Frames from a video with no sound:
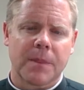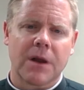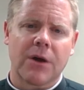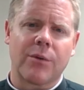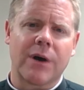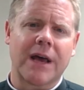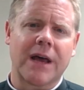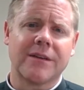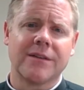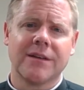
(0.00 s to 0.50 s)

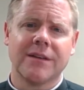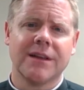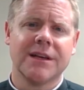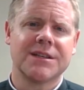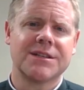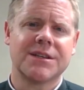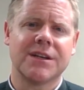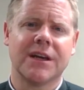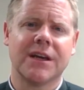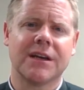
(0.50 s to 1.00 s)
Rather than
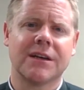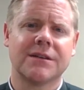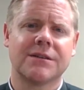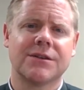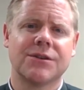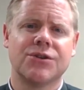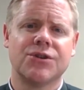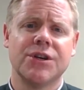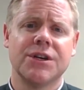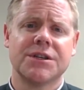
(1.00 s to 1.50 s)
listening
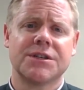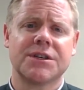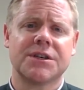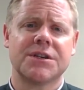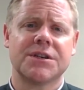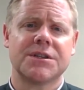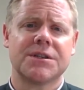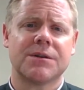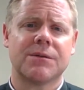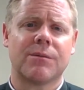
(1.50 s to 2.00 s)
to
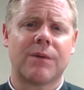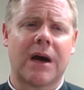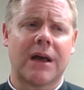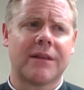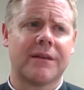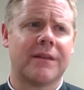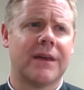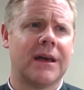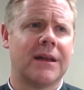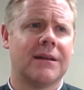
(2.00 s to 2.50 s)
Jesus, and
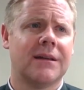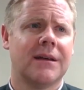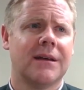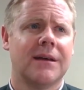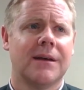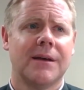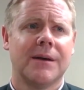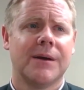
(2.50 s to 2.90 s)
rather than